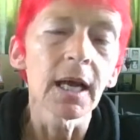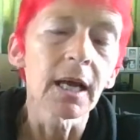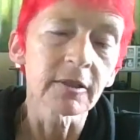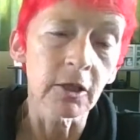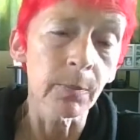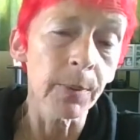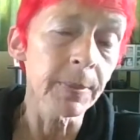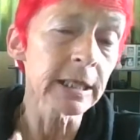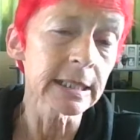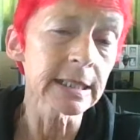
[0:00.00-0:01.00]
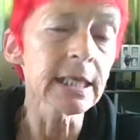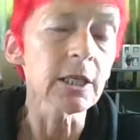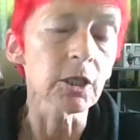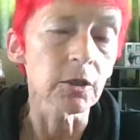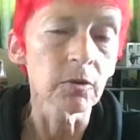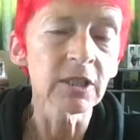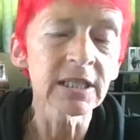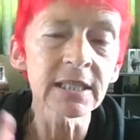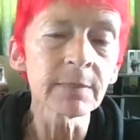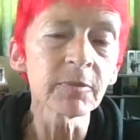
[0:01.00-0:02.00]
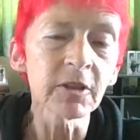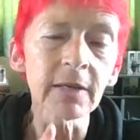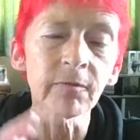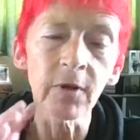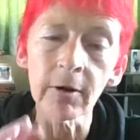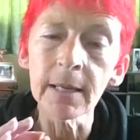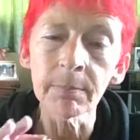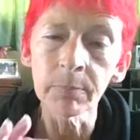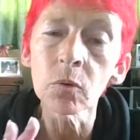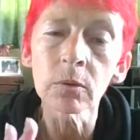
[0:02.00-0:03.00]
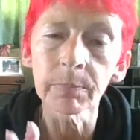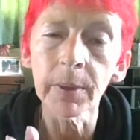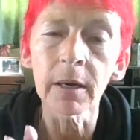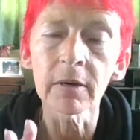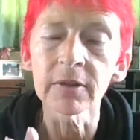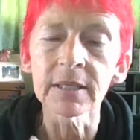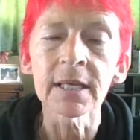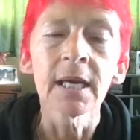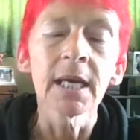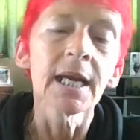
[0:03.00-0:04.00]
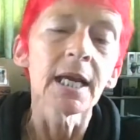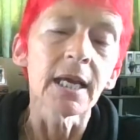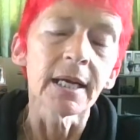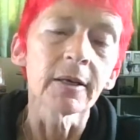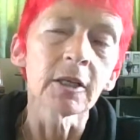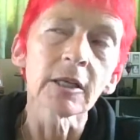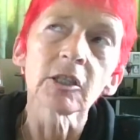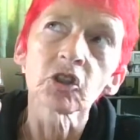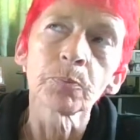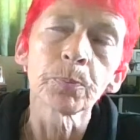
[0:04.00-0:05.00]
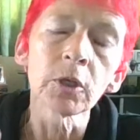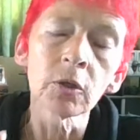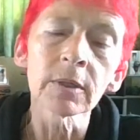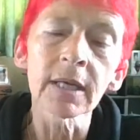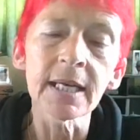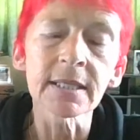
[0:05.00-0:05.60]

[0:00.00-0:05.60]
so the puppy can see you. This is a very important part of this. Put your gate